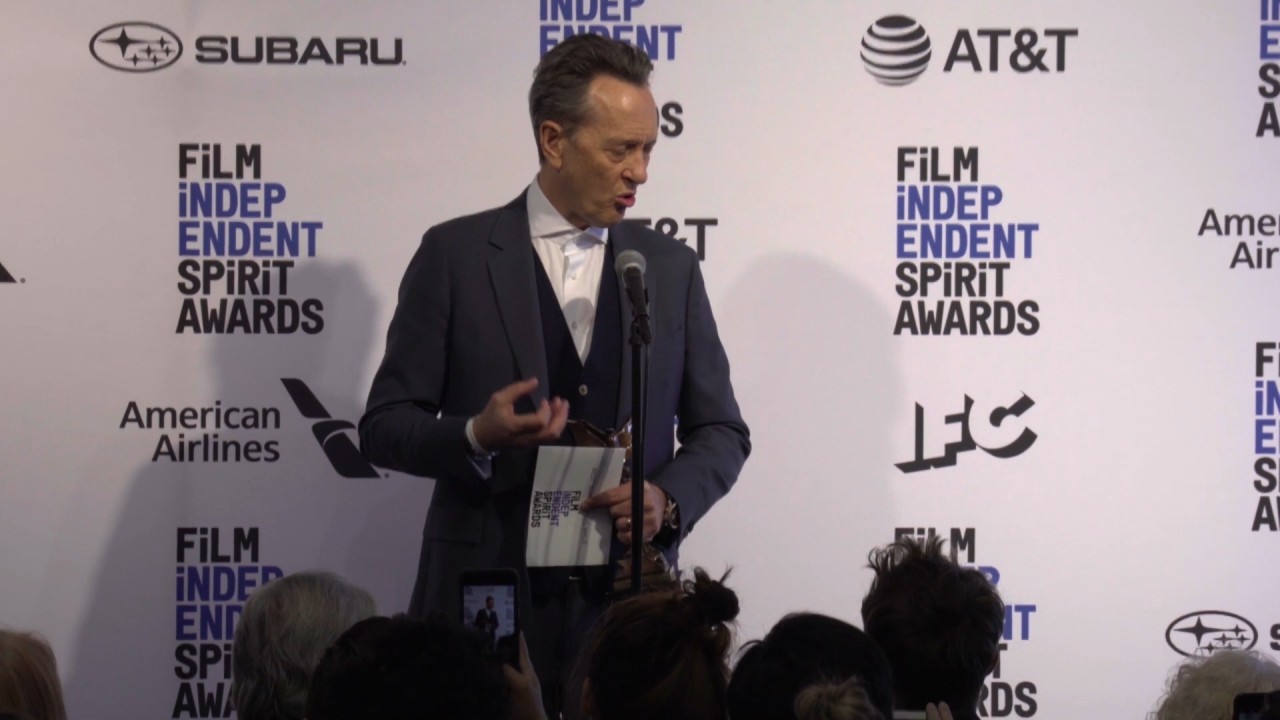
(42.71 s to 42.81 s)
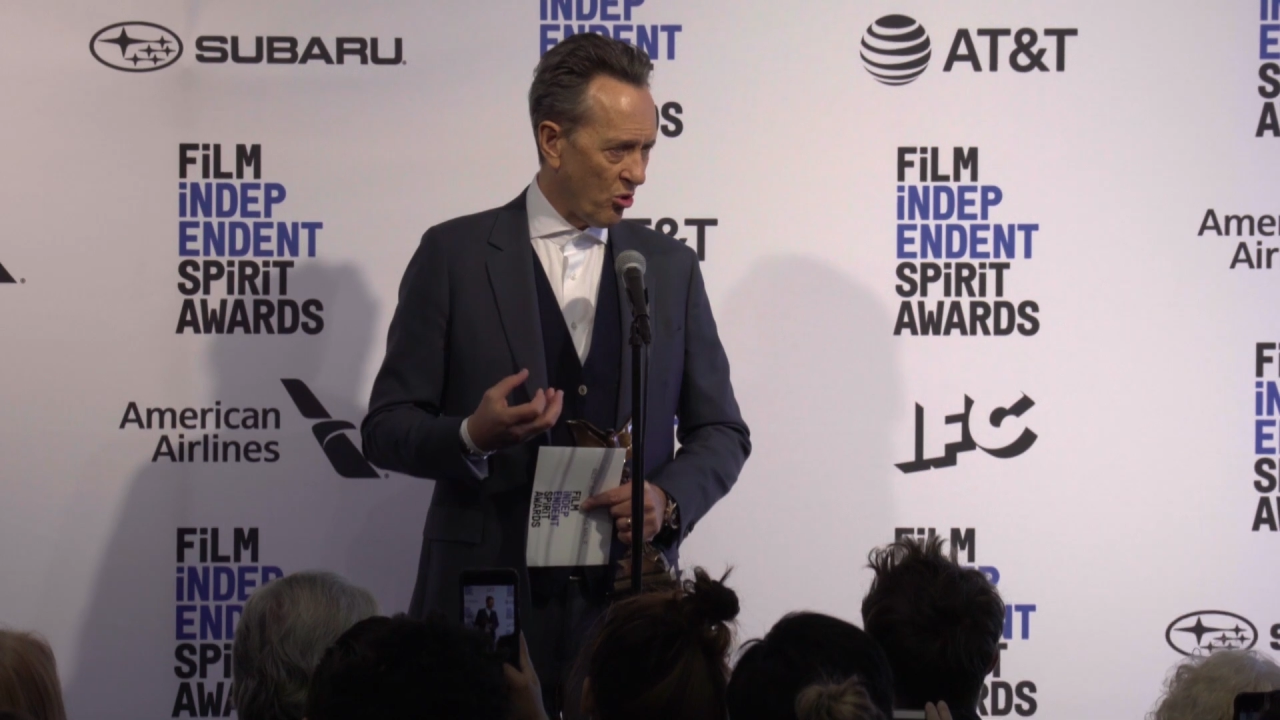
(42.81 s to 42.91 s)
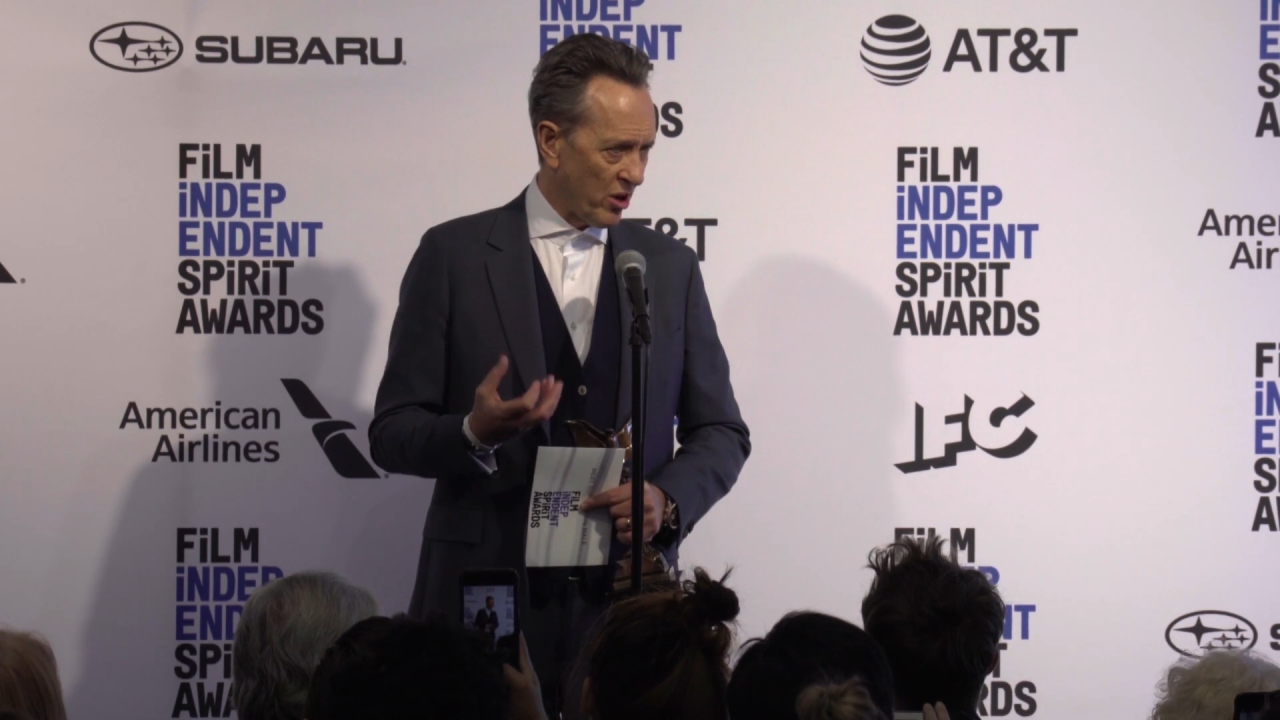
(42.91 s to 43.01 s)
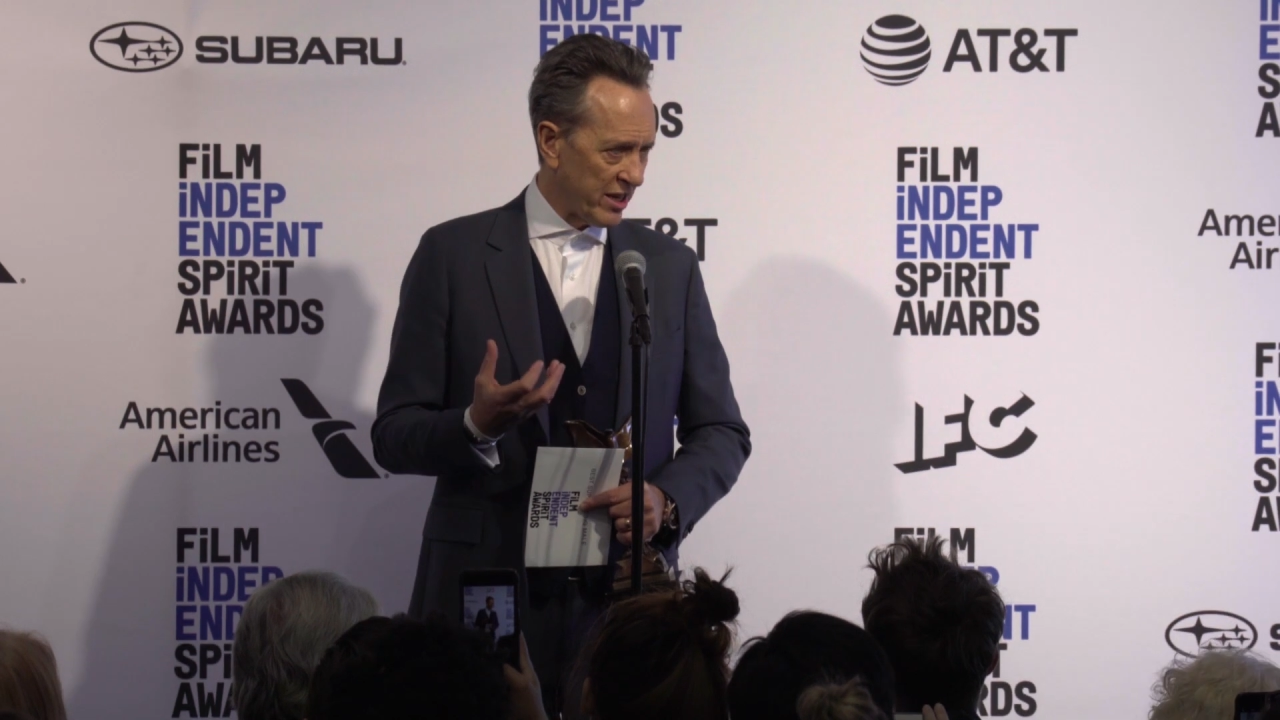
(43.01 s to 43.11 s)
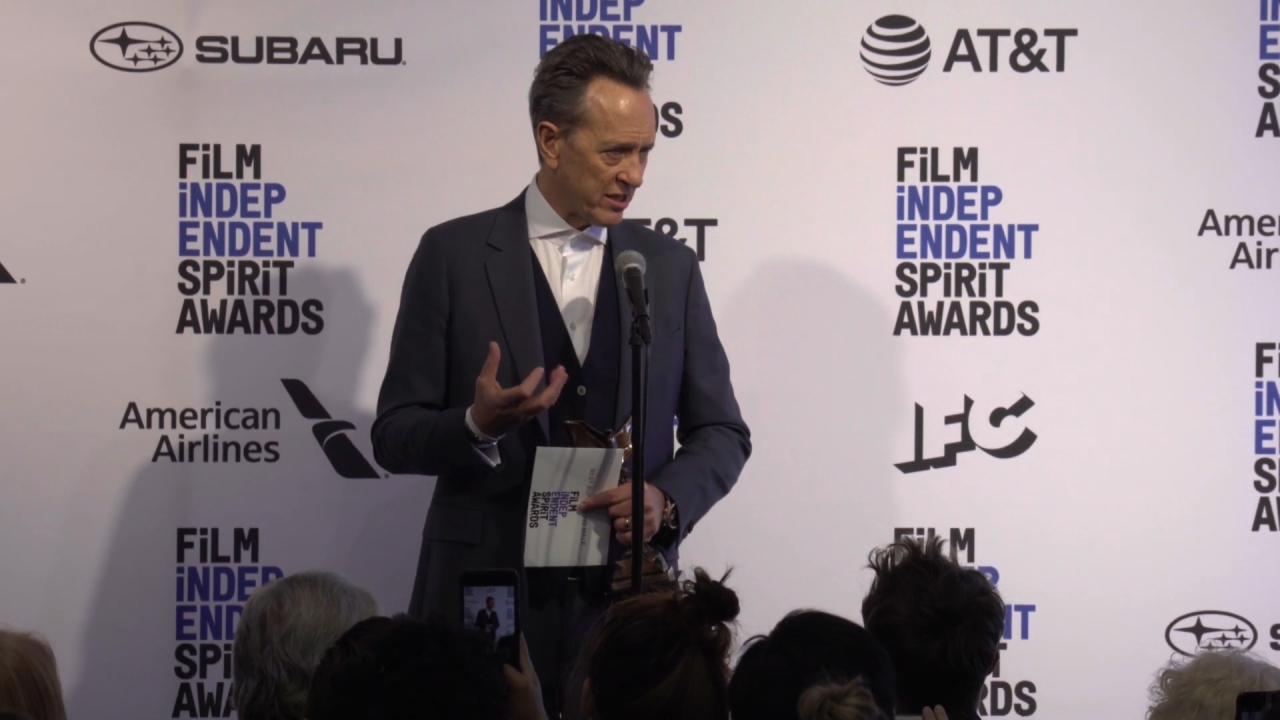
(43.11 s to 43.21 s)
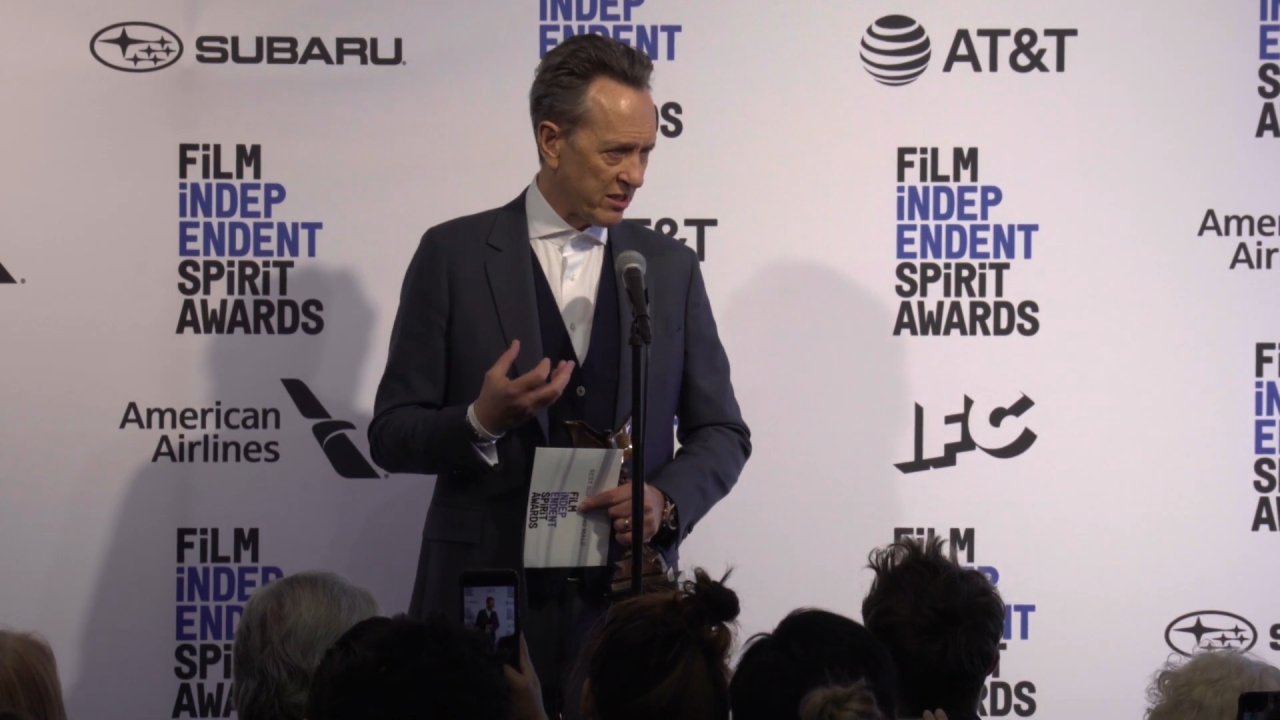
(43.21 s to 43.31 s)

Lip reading: or